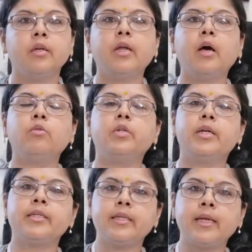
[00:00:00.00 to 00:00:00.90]
Now
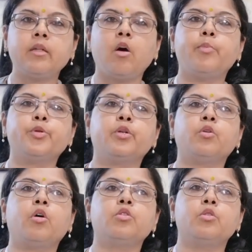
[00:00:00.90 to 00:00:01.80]
there is another
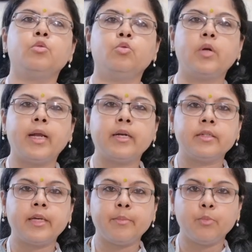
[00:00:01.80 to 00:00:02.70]
option called uterine
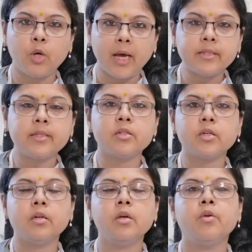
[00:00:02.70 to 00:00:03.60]
artery
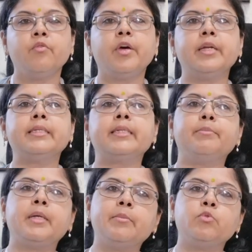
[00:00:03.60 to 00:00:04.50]
embolization, wherein
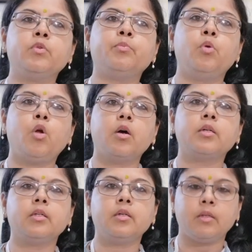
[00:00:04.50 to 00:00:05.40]
sometimes we
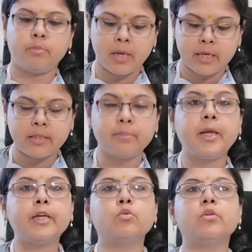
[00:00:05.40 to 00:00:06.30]
block the blood
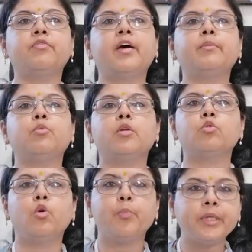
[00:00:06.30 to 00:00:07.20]
supply to the
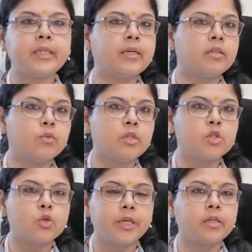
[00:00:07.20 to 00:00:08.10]
fibroids hoping that it will
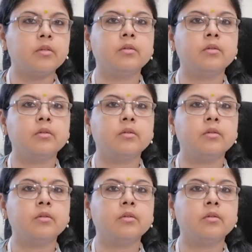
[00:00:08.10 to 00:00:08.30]
shrink.